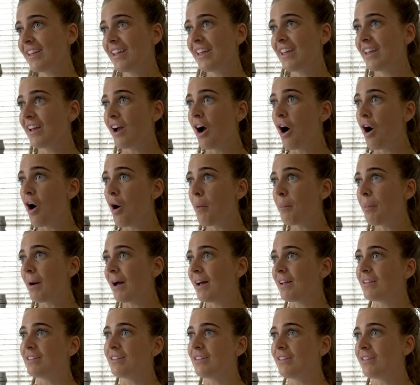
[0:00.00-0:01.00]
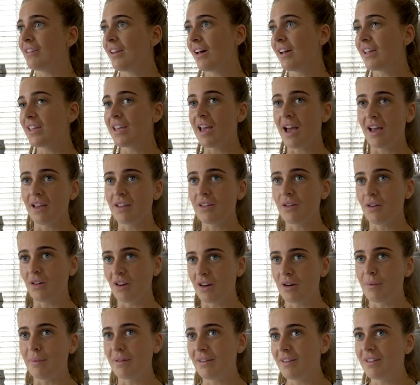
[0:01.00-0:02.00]
eat up, and like, yeah,
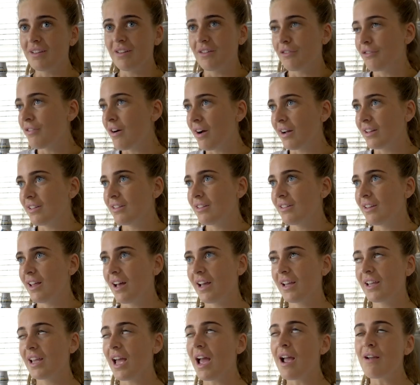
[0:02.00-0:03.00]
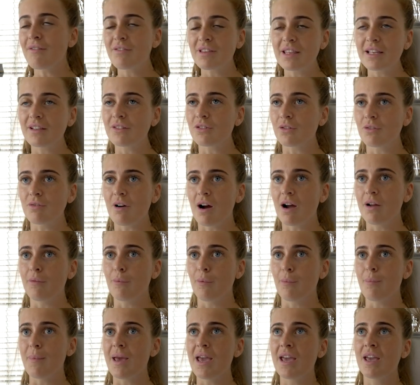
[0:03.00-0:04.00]
you're fine. Like, everything's all right
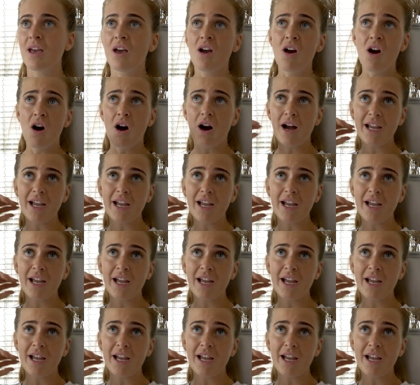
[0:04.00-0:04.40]
with me.